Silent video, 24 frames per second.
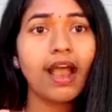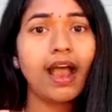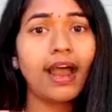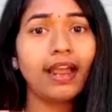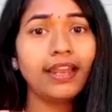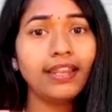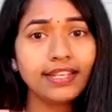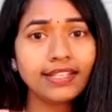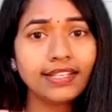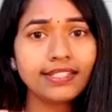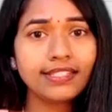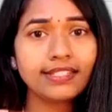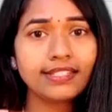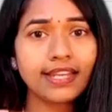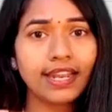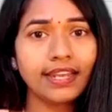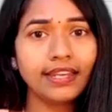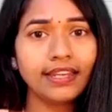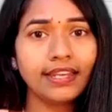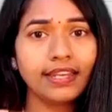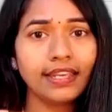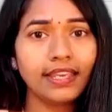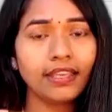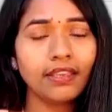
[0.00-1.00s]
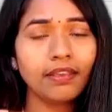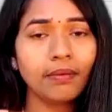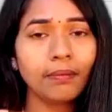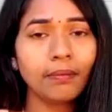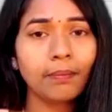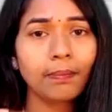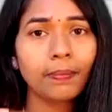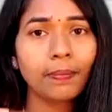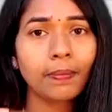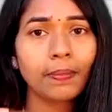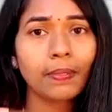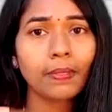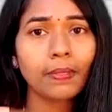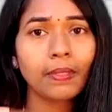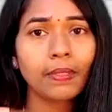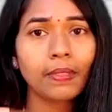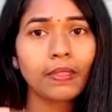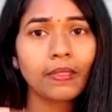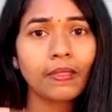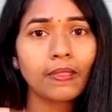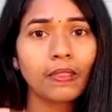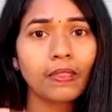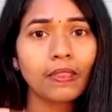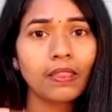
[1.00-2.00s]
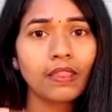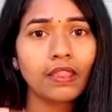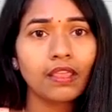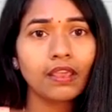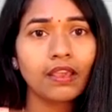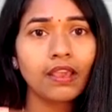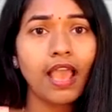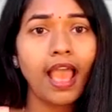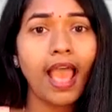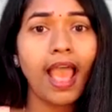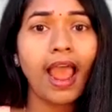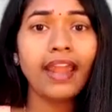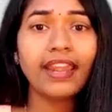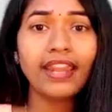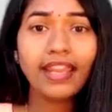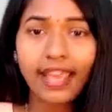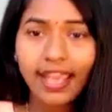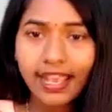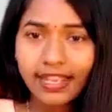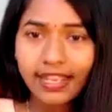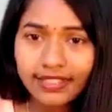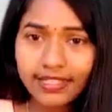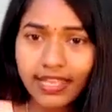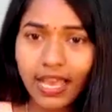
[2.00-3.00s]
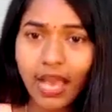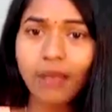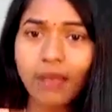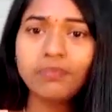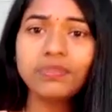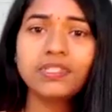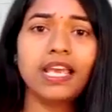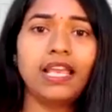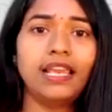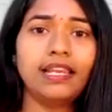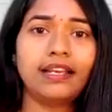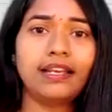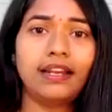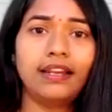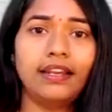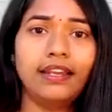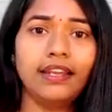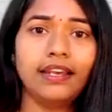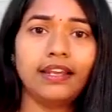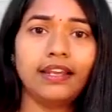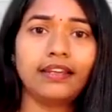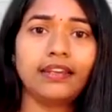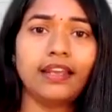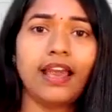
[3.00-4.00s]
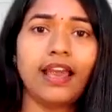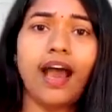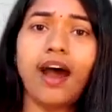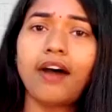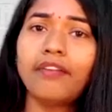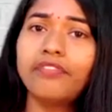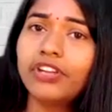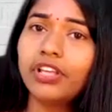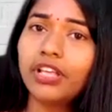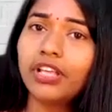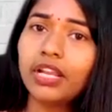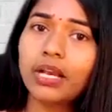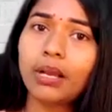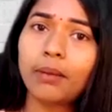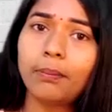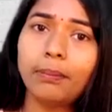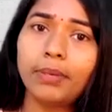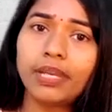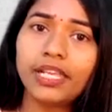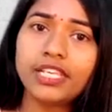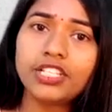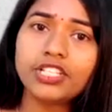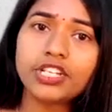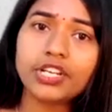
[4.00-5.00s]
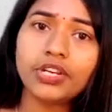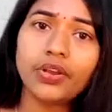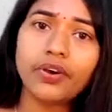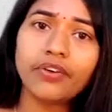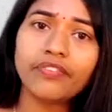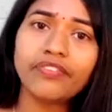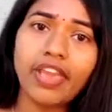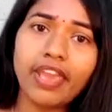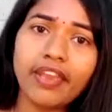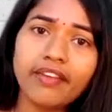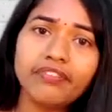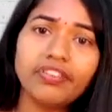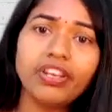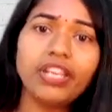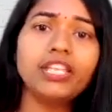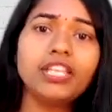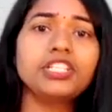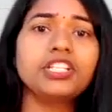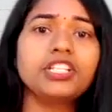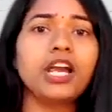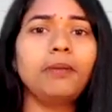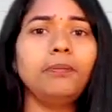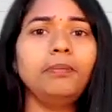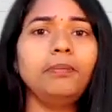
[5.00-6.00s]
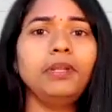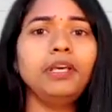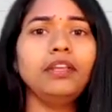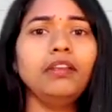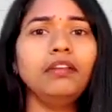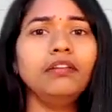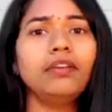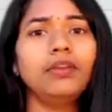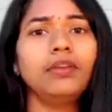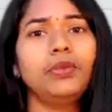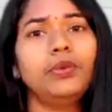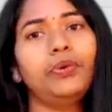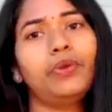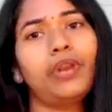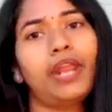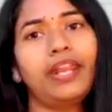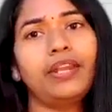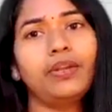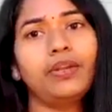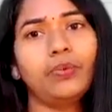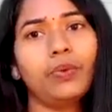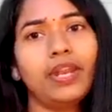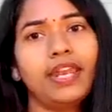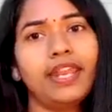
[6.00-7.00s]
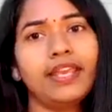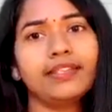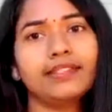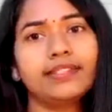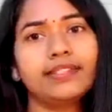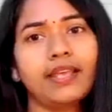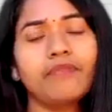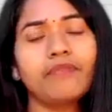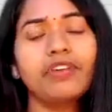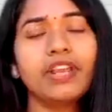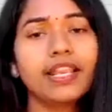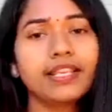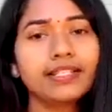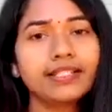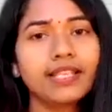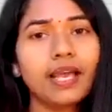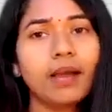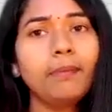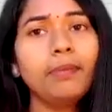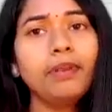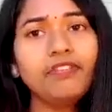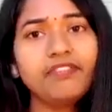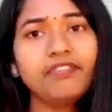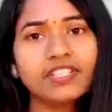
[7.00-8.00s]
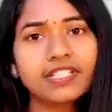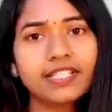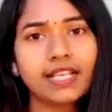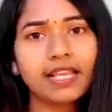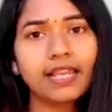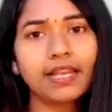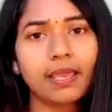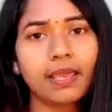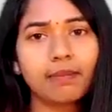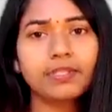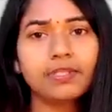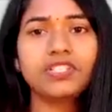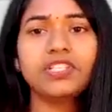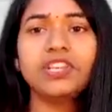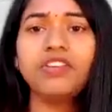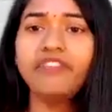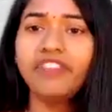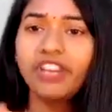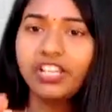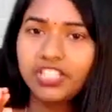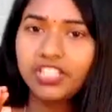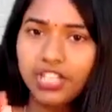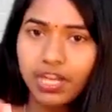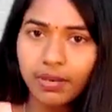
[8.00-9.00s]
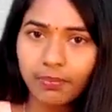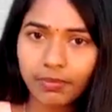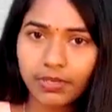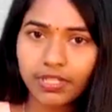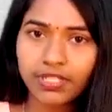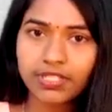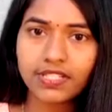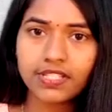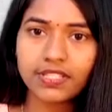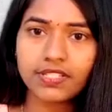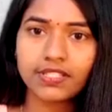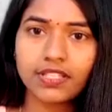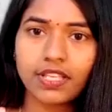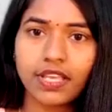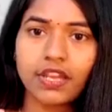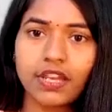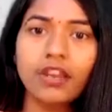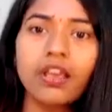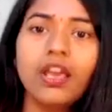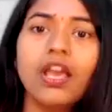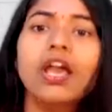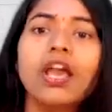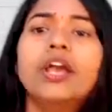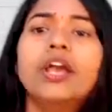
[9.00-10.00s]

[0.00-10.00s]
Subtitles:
Understanding and exams I'll conduct. After a completion of every chapter, you write one exam. For example, physical chemistry, 5 chapters is there.